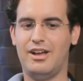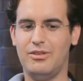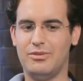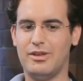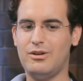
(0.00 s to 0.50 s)

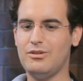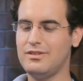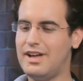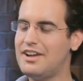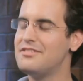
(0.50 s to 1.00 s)
There are a
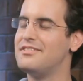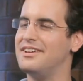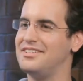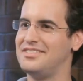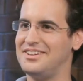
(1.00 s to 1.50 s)
lot of
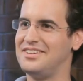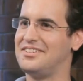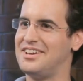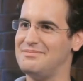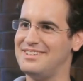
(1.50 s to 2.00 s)
things that
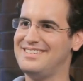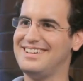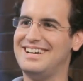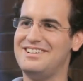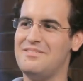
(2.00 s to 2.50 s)
excite me.
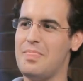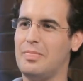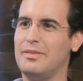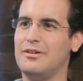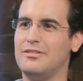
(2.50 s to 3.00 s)

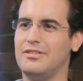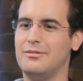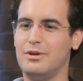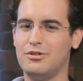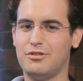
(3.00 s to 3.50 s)
The
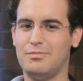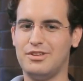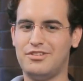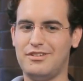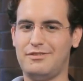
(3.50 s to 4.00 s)
most
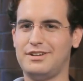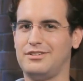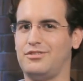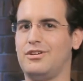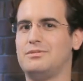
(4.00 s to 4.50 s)
specific
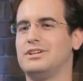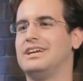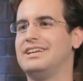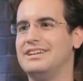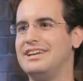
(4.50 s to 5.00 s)
description
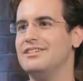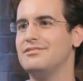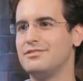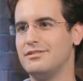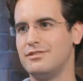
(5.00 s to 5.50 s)
I can
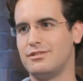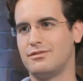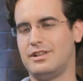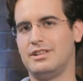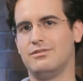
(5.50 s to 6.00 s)
give of the
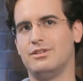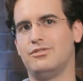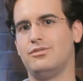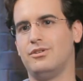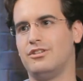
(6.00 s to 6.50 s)
thread that
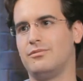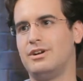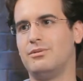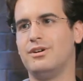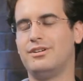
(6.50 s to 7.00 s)
runs through all of
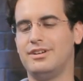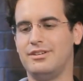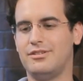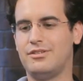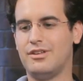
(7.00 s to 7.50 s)
my work
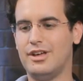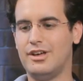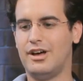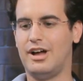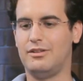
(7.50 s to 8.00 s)
is
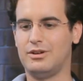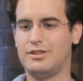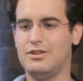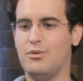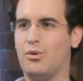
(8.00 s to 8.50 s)
I look
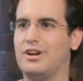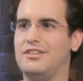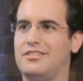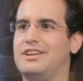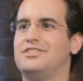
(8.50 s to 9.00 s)
at the
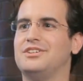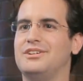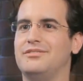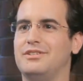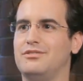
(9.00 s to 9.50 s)

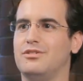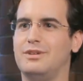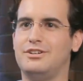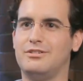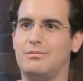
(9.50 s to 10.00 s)
organization of
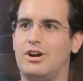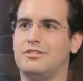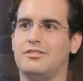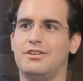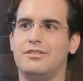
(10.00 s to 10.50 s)
information
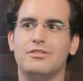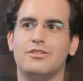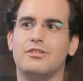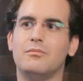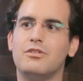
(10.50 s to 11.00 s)
processing
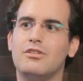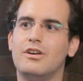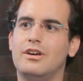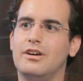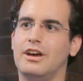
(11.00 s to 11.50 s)
systems.
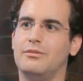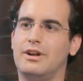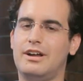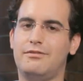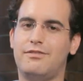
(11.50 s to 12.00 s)
And when
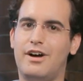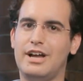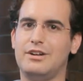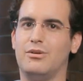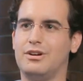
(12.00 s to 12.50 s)
I
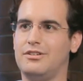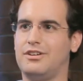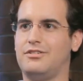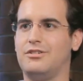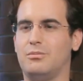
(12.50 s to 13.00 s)
find an
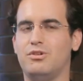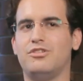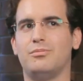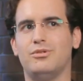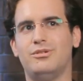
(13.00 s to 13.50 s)
organizational
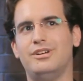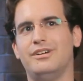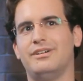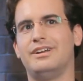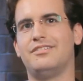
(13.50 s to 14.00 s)
principle,
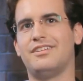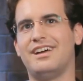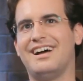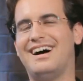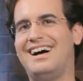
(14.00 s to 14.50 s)
and I can
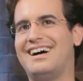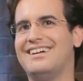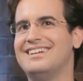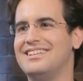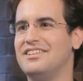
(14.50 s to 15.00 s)
say, ah,
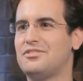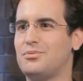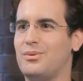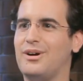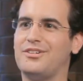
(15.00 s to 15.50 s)
this
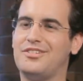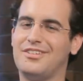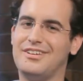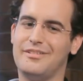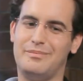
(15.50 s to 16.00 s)
works
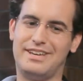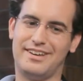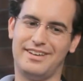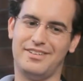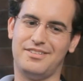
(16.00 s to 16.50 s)

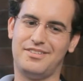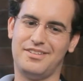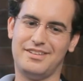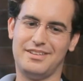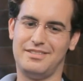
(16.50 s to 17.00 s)
because
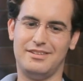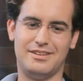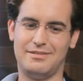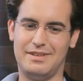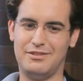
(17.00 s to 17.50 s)

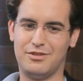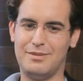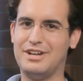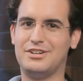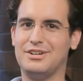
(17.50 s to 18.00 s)
the
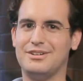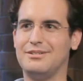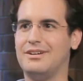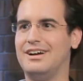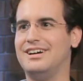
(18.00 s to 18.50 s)

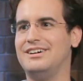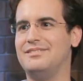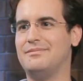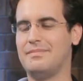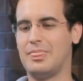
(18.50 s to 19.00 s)
information
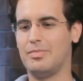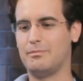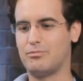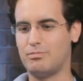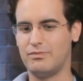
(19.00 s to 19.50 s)

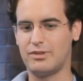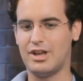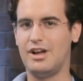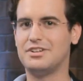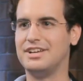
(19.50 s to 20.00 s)

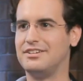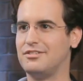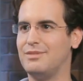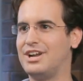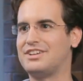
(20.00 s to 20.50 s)
content
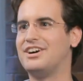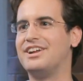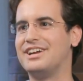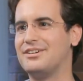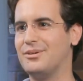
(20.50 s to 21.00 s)
is
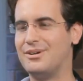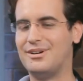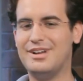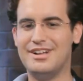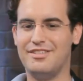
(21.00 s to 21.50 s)
monotonic,
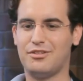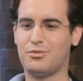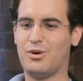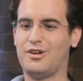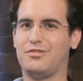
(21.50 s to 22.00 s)
or this
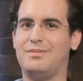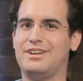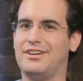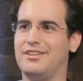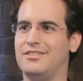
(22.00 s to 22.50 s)
works
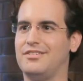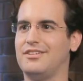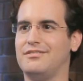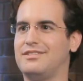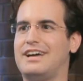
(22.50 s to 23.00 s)
because
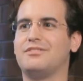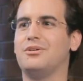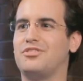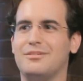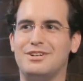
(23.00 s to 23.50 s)
of
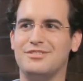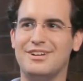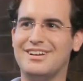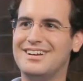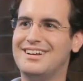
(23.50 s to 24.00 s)
lateral
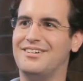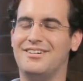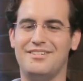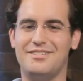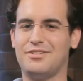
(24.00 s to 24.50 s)
symmetry,
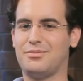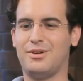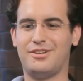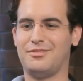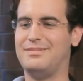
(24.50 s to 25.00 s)
or this
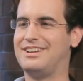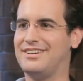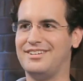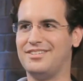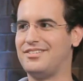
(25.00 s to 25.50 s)
works
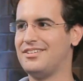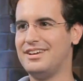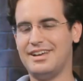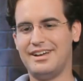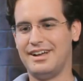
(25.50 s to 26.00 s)
because
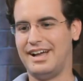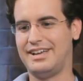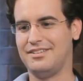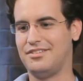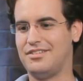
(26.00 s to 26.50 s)
I
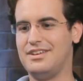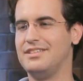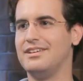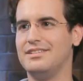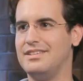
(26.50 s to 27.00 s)
can see
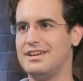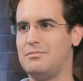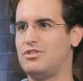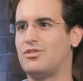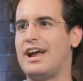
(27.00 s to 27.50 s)
that the
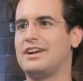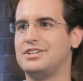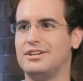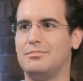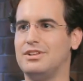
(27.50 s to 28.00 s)

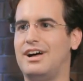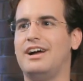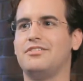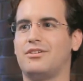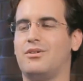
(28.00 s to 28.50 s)
abstraction
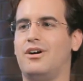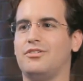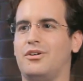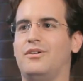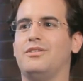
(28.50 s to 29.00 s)
applies
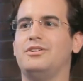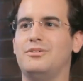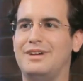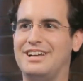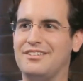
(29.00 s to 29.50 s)
across all the
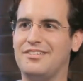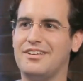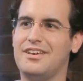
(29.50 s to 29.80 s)
domains.